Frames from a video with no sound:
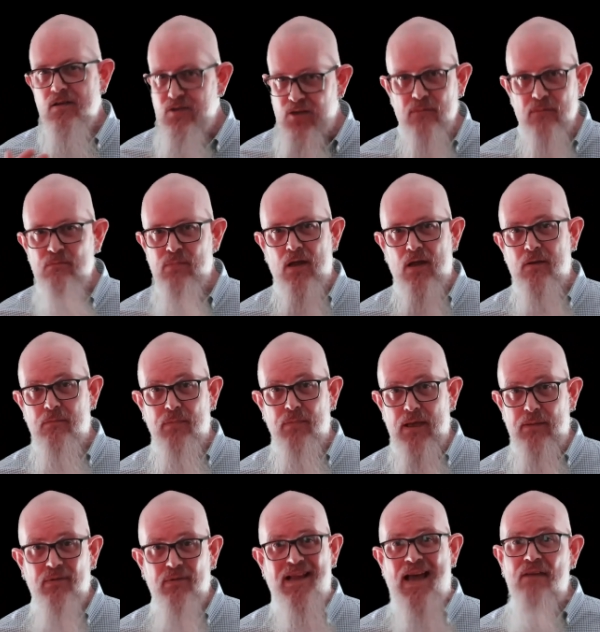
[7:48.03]
Some blind
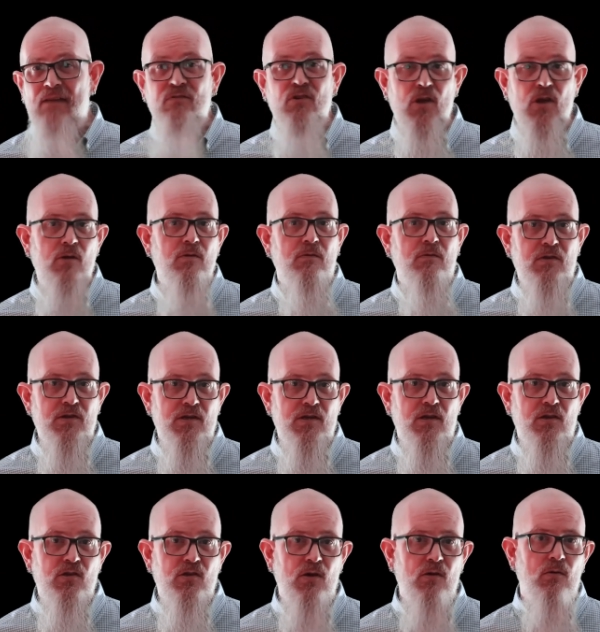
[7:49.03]
people have no
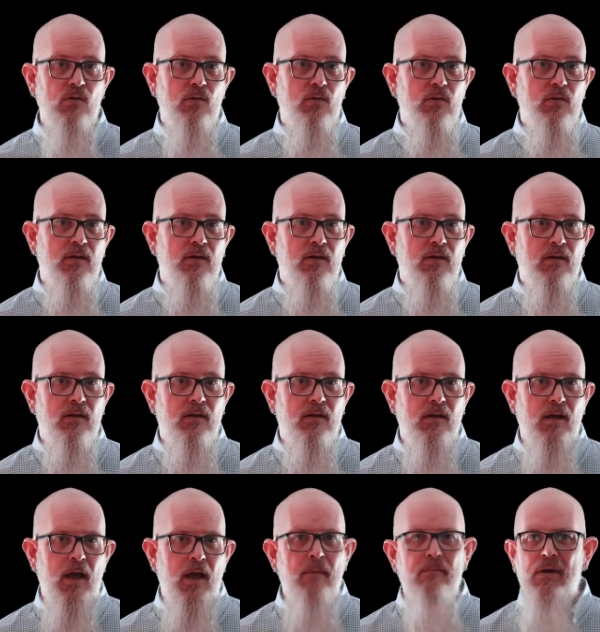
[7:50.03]
vision at all,
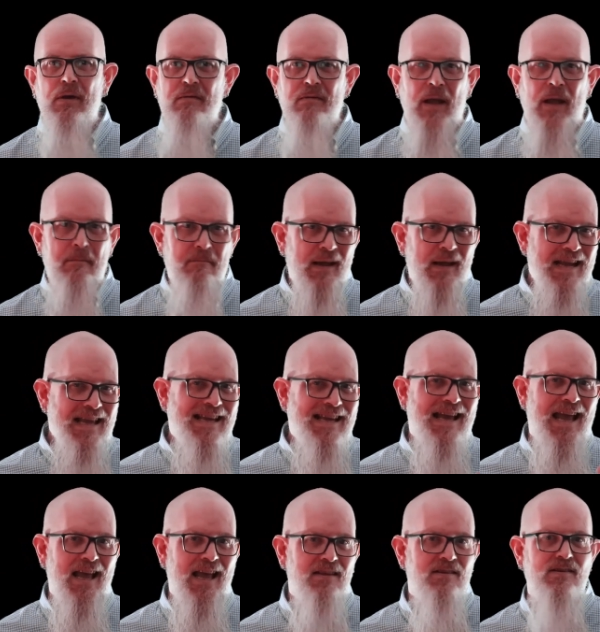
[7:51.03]
but many
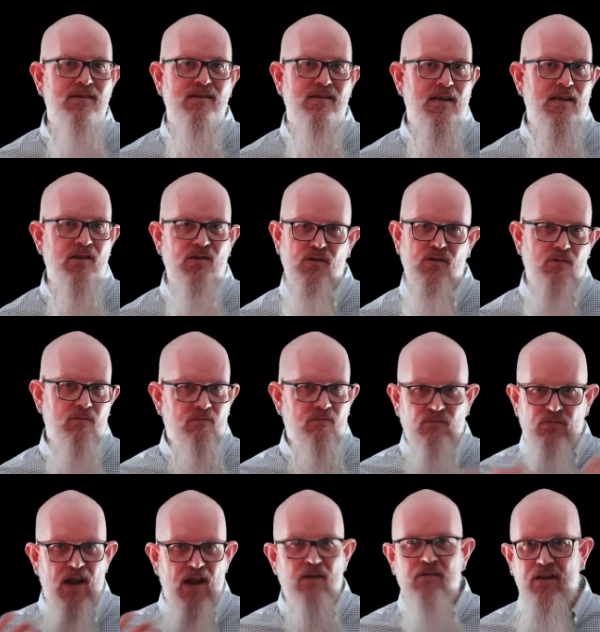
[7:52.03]
can see to
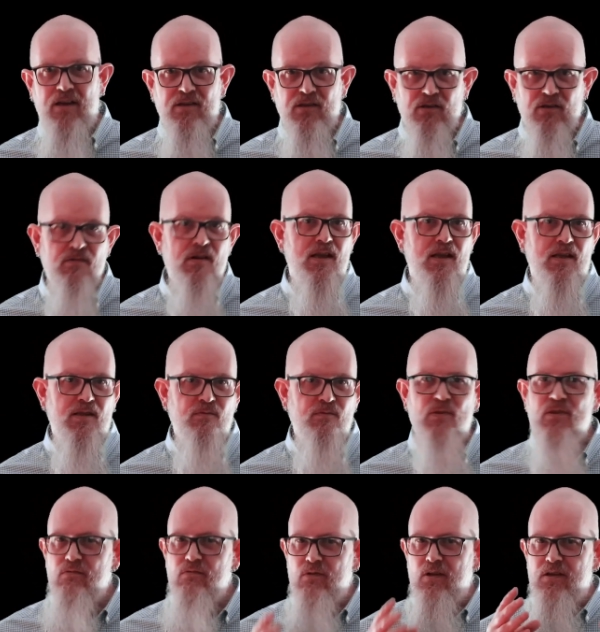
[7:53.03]
varying
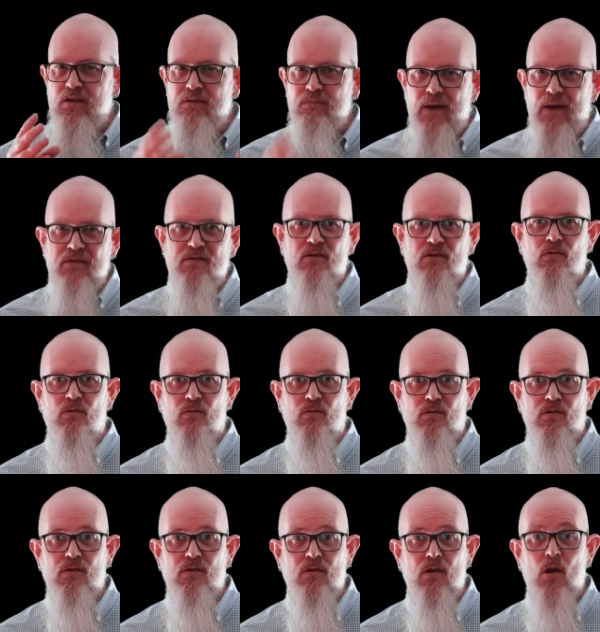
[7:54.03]
degrees with the right
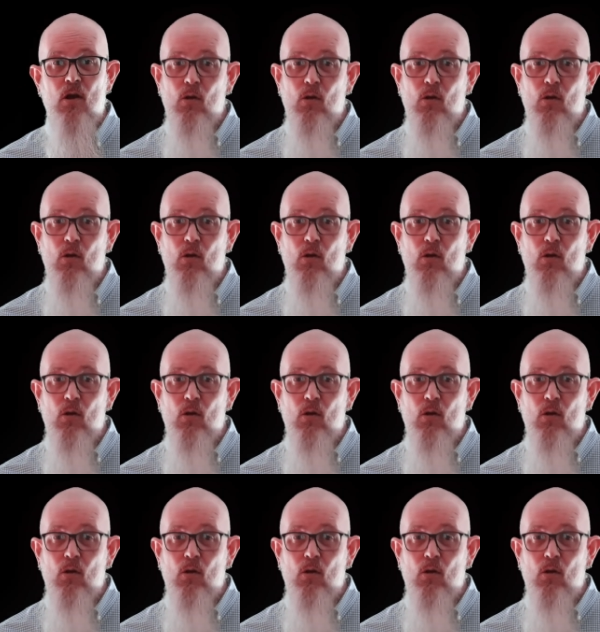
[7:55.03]
spectacles,